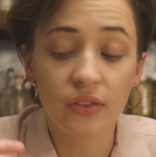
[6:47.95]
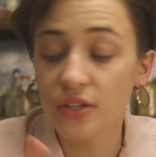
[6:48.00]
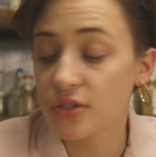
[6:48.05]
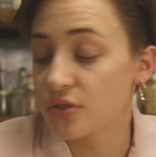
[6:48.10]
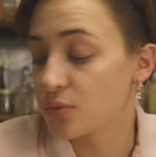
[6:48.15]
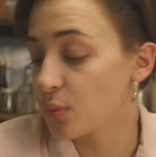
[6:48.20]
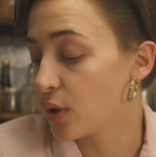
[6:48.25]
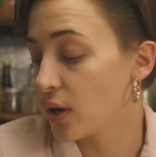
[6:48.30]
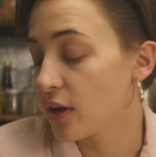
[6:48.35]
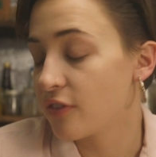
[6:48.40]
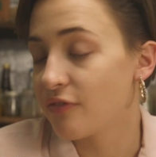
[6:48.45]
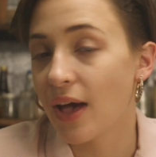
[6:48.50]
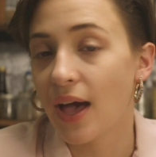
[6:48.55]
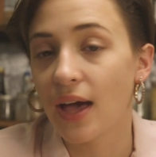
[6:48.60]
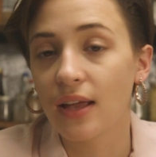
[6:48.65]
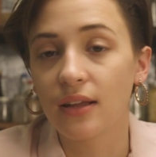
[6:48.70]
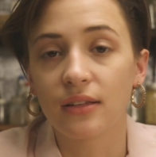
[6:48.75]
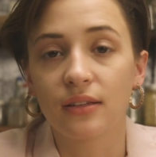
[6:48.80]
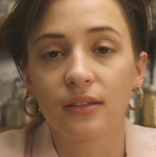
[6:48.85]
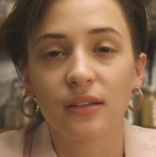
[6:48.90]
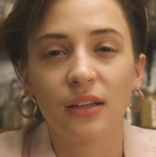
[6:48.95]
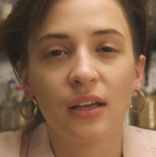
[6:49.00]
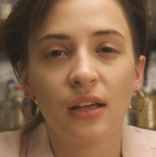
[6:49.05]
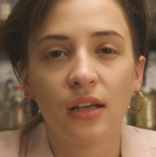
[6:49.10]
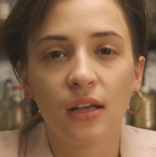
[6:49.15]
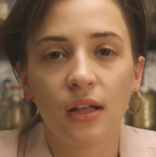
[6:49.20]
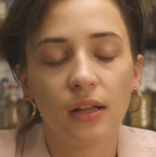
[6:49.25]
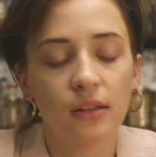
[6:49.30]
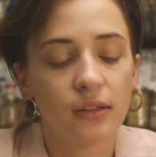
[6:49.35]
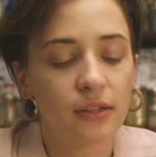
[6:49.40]
these where I've added
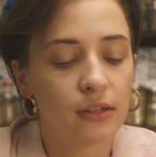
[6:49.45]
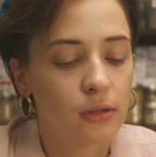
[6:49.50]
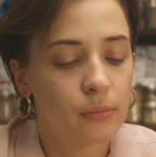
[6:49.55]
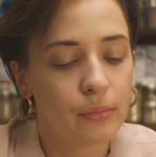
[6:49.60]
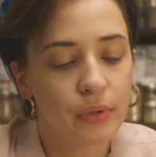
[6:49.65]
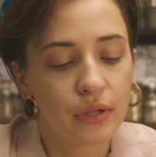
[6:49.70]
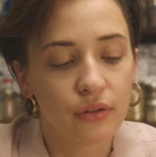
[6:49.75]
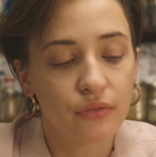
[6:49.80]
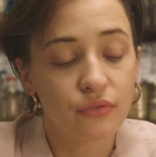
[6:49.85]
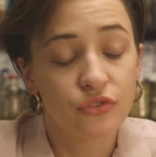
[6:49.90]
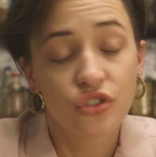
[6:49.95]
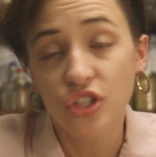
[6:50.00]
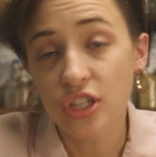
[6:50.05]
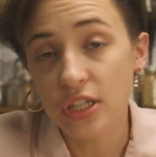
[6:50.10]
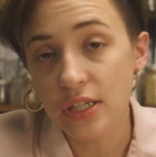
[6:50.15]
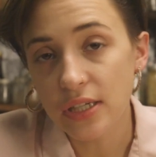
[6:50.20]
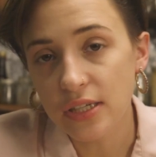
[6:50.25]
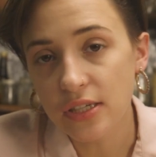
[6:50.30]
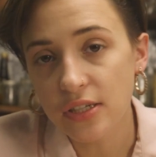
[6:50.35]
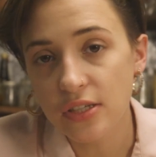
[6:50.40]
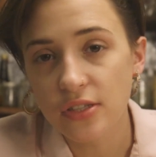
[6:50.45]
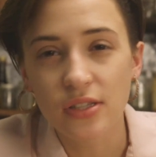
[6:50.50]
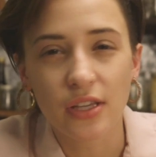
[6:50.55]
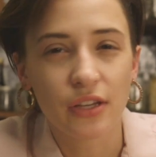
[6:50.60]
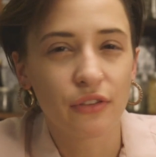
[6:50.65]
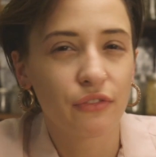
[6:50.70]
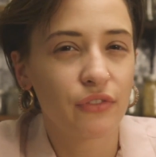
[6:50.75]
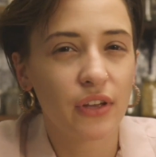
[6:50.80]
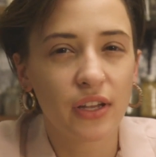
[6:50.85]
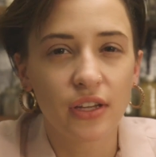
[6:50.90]
a little bit of cheese,
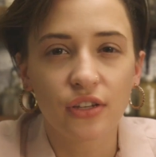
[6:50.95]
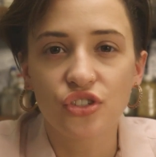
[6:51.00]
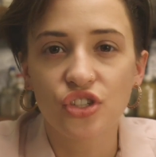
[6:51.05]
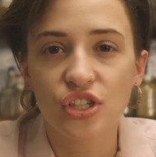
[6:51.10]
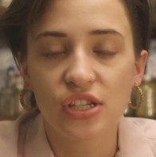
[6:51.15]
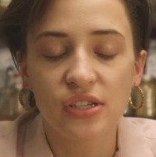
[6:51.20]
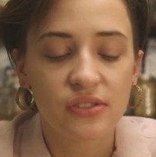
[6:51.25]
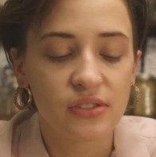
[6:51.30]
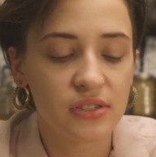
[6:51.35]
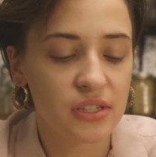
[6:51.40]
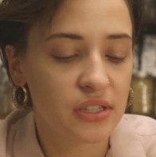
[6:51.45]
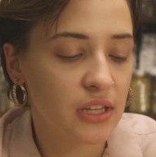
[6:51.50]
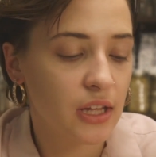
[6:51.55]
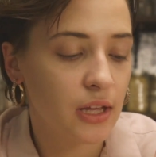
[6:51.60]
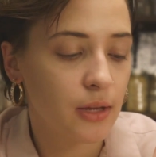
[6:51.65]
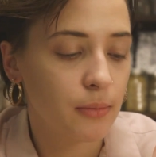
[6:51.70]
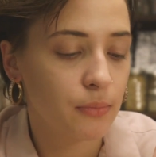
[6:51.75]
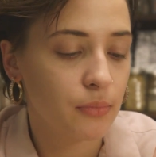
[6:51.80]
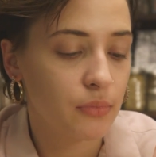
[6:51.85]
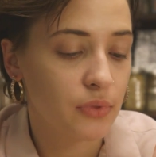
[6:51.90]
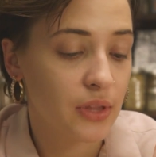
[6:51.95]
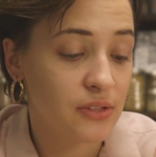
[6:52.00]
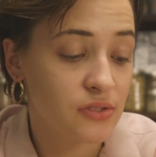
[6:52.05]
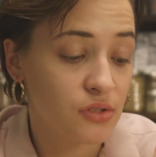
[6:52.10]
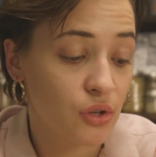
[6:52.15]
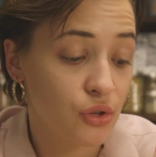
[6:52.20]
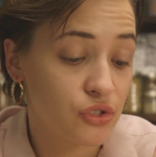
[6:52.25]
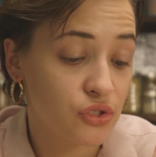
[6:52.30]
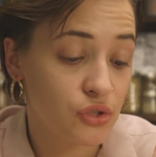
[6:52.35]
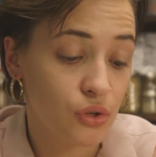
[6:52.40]
like feta cheese to them.
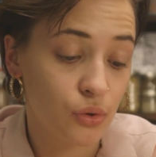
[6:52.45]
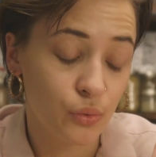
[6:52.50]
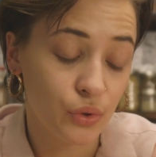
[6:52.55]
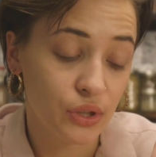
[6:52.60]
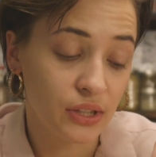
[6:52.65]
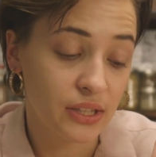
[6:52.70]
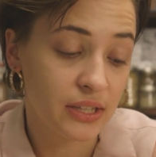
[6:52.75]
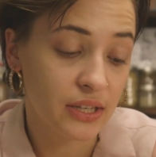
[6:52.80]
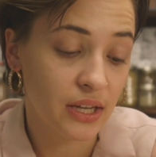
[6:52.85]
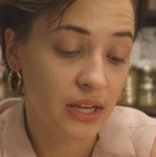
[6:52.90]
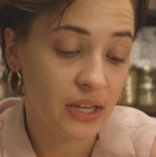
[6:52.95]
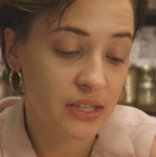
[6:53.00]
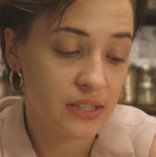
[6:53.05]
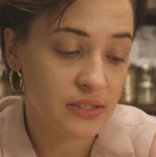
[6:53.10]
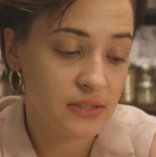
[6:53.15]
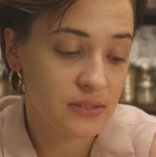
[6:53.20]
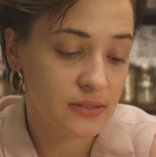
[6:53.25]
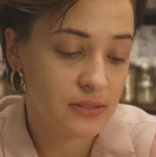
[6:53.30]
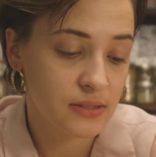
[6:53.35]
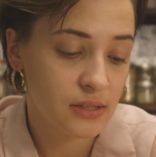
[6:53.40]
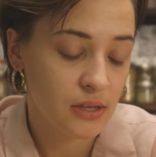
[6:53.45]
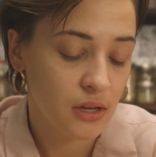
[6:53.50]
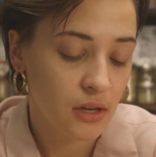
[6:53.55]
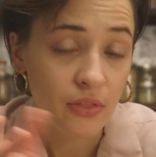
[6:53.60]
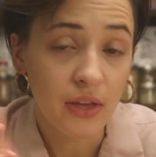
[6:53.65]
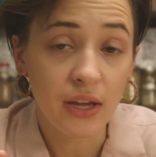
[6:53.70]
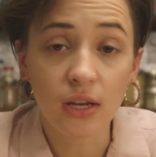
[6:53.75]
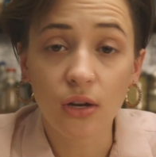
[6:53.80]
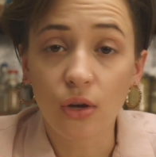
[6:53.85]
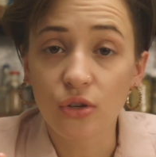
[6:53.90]
That's also really nice.
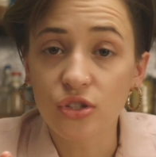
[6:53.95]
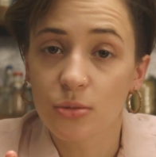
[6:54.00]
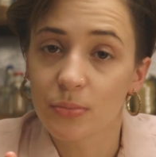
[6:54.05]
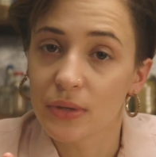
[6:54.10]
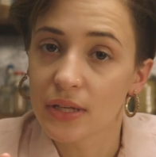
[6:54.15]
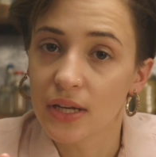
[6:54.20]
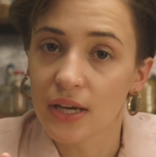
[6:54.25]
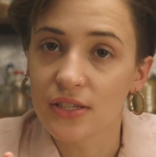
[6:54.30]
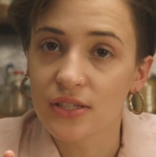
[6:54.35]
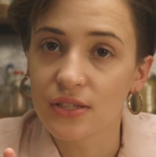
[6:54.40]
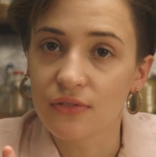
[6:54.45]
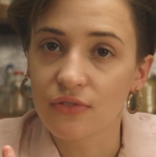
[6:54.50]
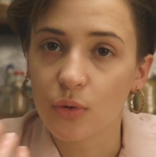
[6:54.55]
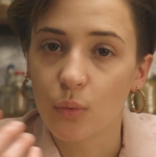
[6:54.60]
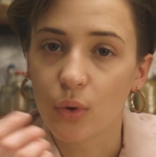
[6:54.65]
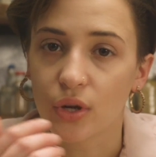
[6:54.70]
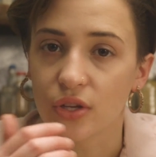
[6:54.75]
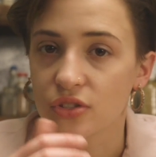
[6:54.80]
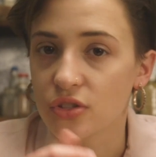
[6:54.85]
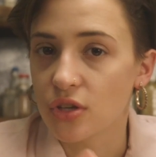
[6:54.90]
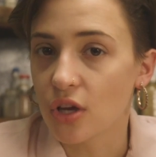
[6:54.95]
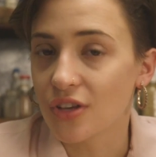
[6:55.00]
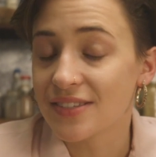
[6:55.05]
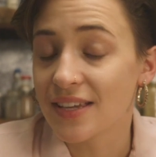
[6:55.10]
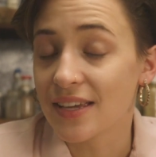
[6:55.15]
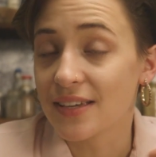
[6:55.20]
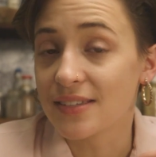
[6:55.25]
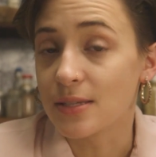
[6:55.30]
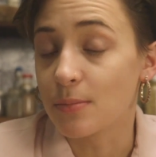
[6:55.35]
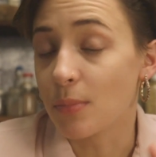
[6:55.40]
They can also be nice if you want to
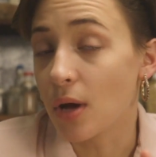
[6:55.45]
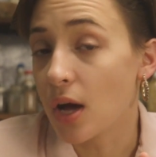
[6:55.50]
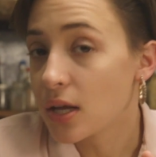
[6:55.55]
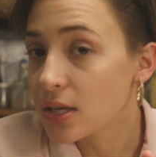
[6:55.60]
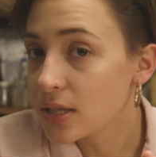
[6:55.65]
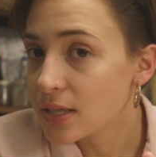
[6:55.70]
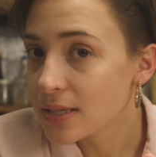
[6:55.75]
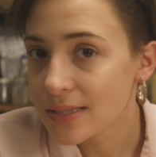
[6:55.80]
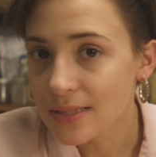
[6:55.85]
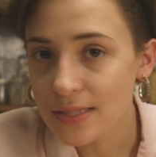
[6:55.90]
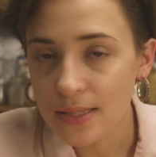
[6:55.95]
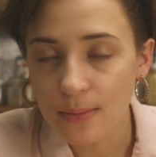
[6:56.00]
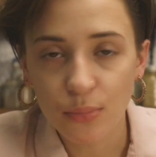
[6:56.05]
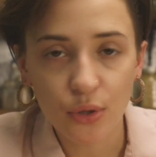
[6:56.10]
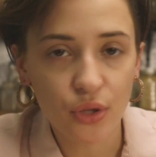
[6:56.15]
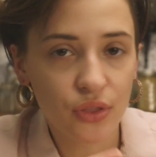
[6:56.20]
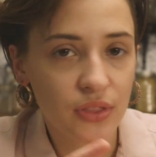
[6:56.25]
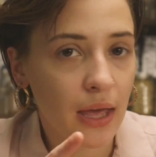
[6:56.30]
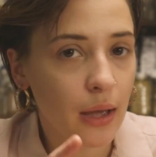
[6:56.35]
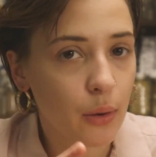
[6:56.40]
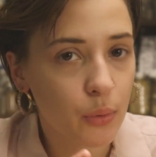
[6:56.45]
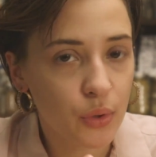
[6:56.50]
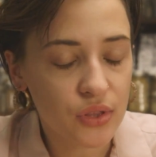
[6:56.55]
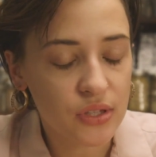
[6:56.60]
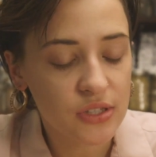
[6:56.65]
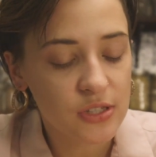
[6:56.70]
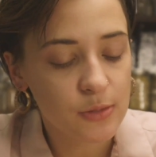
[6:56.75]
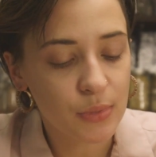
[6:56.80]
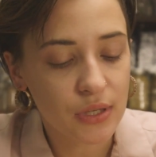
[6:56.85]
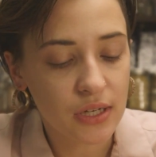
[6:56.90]
saute some onions and put that with
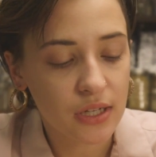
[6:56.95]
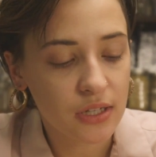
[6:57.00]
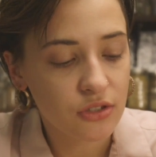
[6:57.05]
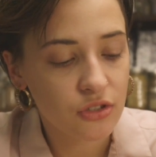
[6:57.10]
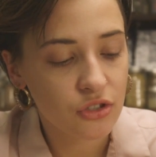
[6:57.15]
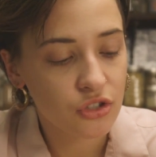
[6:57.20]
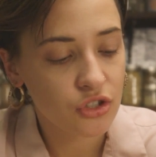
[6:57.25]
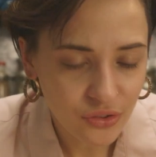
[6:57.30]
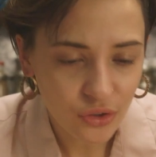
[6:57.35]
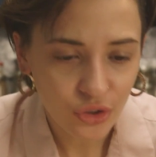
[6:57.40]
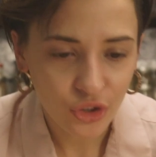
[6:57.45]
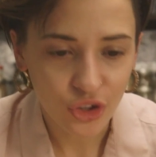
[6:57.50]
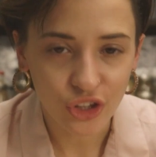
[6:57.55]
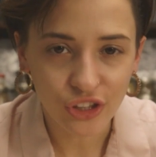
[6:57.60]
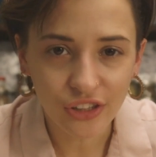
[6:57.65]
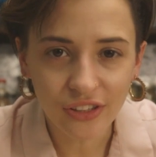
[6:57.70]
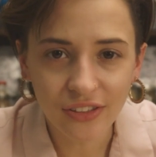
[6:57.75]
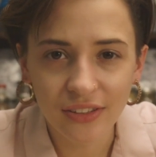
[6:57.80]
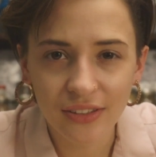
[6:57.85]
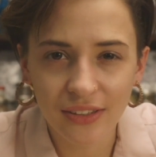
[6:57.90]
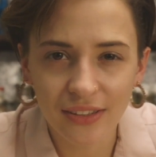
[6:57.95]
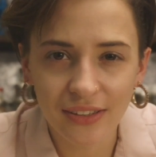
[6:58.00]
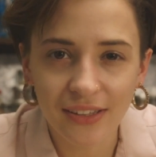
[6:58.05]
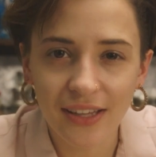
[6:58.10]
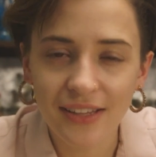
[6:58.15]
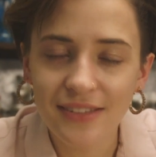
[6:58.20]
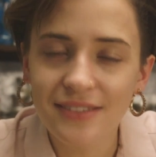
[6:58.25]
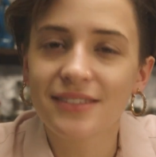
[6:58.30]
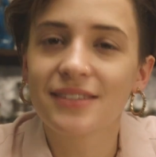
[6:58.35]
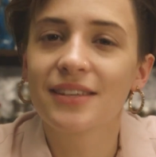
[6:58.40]
the spinach. These are good.
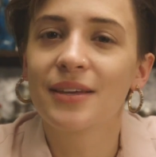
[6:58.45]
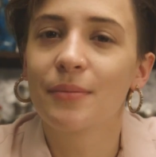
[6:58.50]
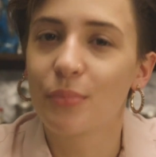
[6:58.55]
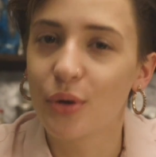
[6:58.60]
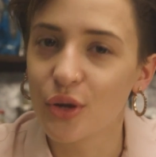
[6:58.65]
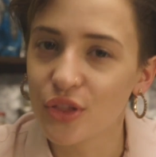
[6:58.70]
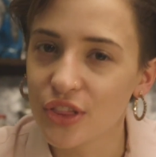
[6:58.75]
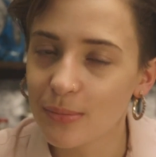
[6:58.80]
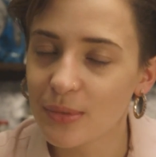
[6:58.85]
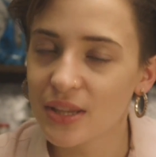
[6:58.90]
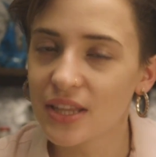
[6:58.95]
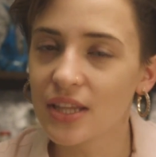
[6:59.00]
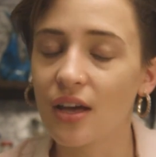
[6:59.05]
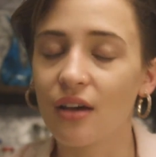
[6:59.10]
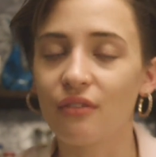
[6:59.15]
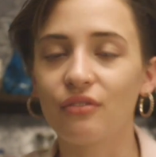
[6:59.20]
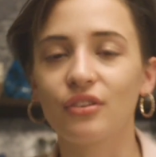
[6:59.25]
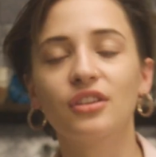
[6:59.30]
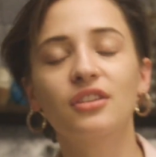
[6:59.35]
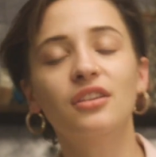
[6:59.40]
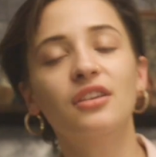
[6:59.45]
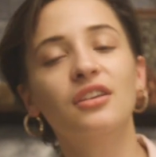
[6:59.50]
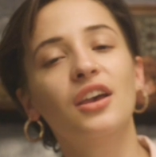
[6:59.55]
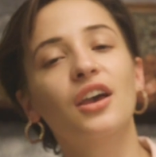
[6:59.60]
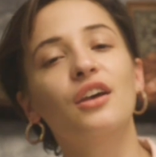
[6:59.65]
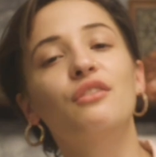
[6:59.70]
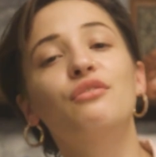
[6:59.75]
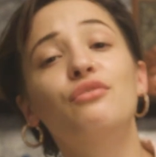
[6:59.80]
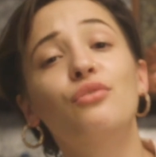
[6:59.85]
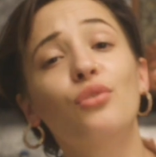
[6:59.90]
Let's put them in the
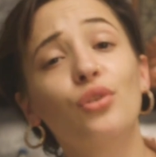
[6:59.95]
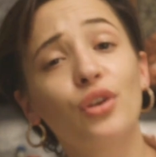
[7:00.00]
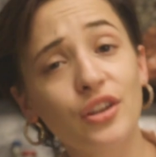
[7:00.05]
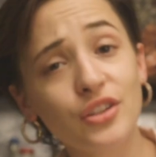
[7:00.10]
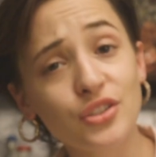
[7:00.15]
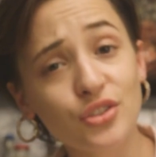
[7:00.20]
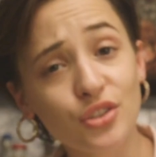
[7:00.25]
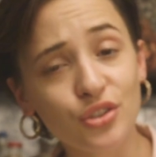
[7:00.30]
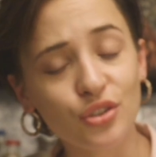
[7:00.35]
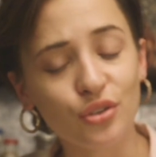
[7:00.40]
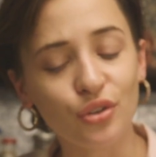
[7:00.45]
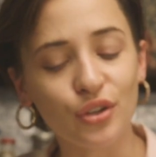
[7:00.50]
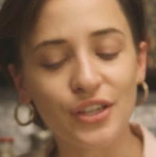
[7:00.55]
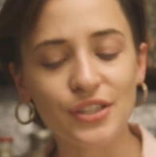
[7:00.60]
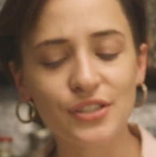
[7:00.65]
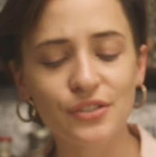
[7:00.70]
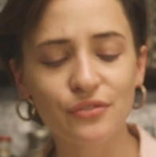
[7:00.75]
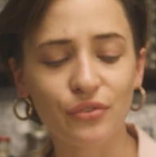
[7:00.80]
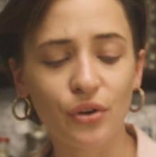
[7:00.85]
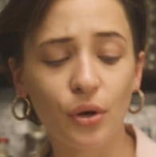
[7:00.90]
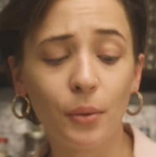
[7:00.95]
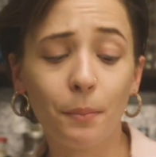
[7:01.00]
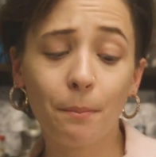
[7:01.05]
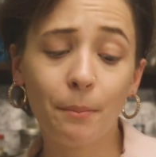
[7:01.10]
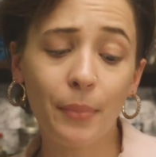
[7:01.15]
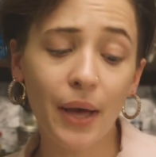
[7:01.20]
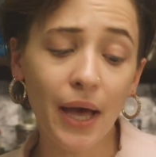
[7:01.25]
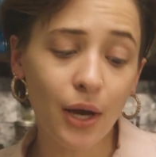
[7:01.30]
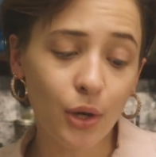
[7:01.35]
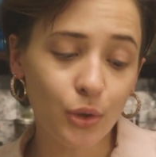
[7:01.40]
oven at 400 degrees for
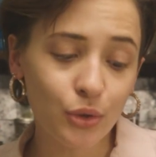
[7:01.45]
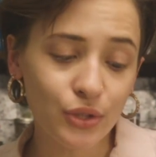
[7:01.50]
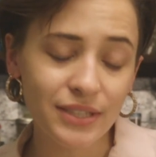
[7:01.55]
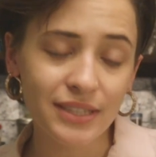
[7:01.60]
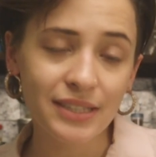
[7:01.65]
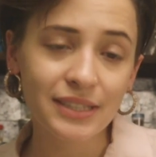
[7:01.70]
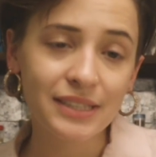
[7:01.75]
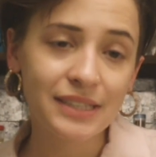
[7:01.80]
about